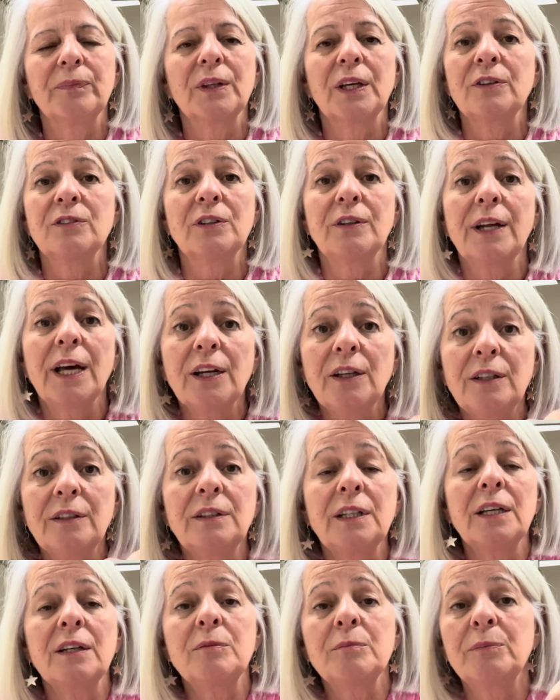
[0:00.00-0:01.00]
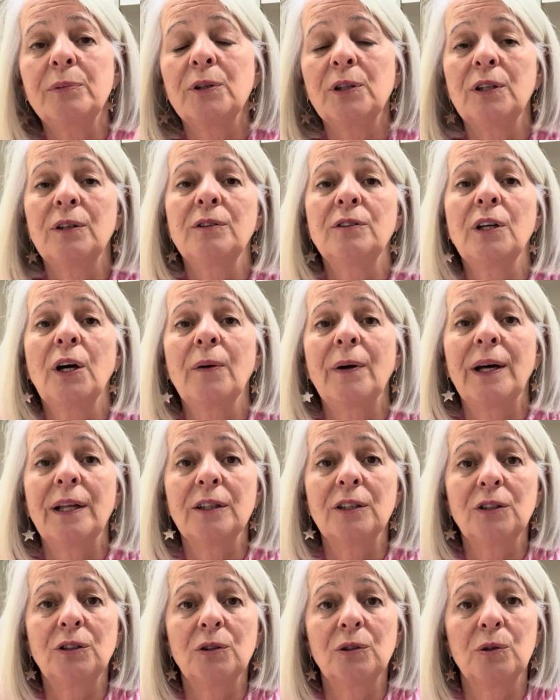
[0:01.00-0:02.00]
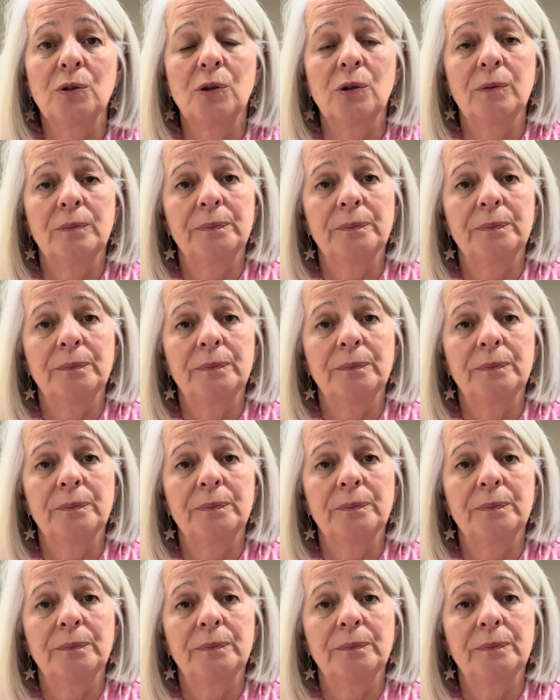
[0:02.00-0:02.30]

So now you're dead and put your toe out the door.